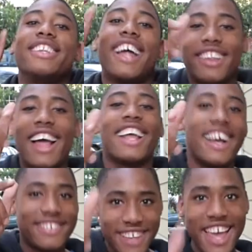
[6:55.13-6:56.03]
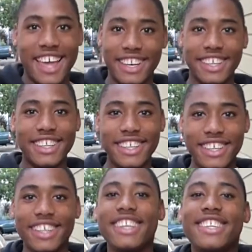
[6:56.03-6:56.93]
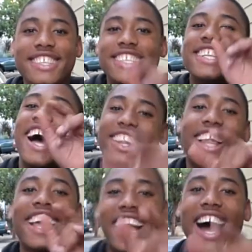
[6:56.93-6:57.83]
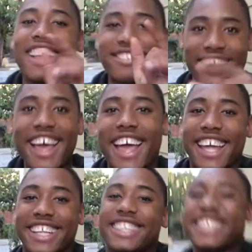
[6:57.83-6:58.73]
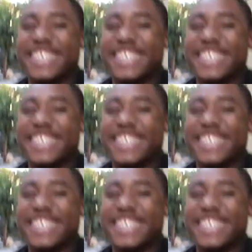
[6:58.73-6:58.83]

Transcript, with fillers: Not like, not like I said. Not like I said.